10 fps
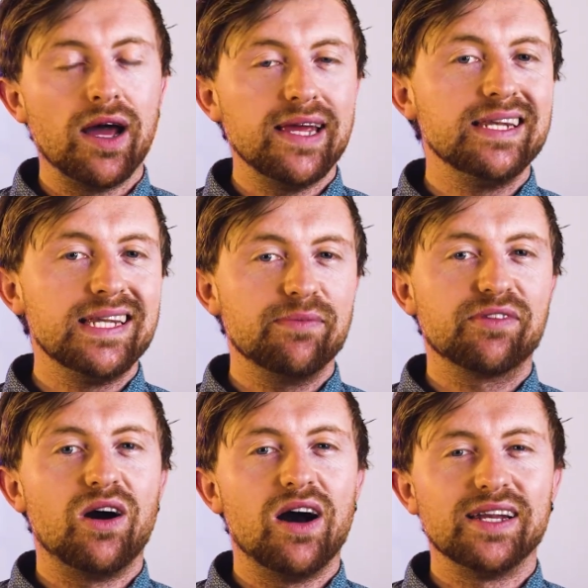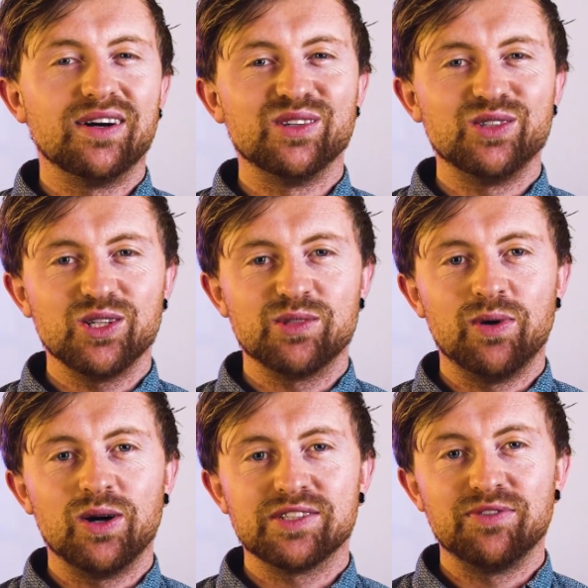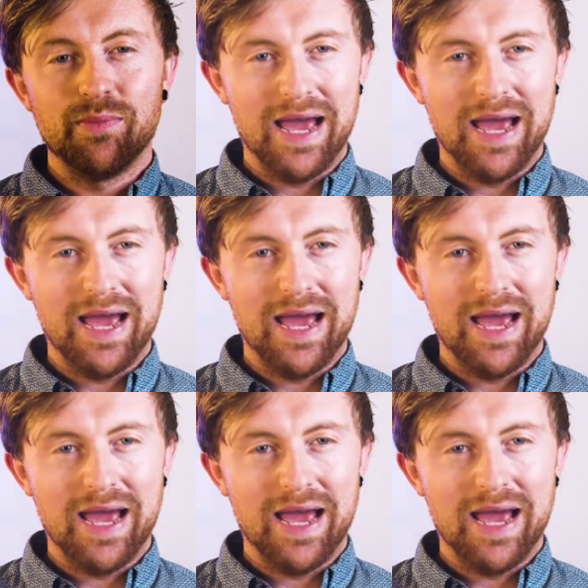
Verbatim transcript: our in-depth guide on DOSBox for